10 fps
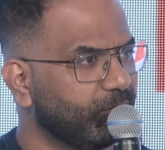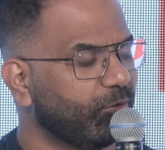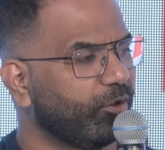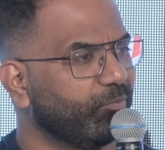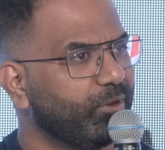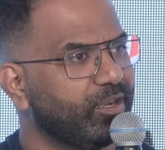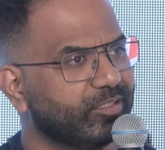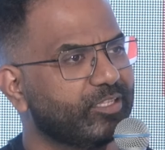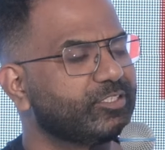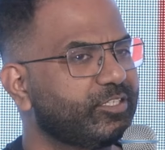a lot of builders
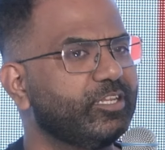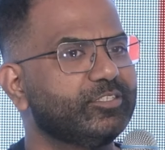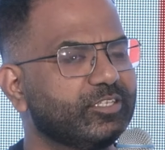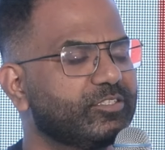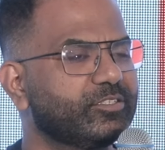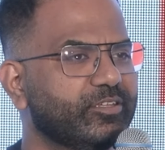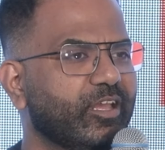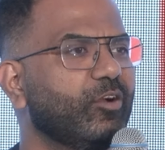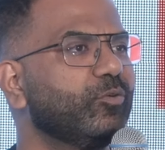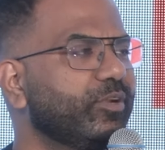are still just
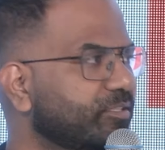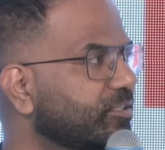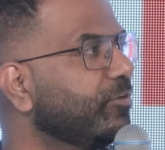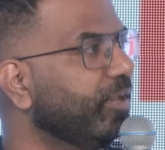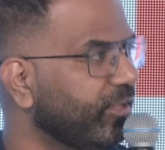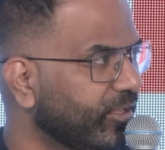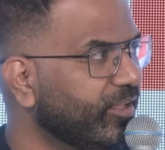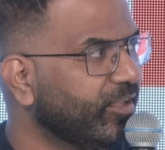now discovering,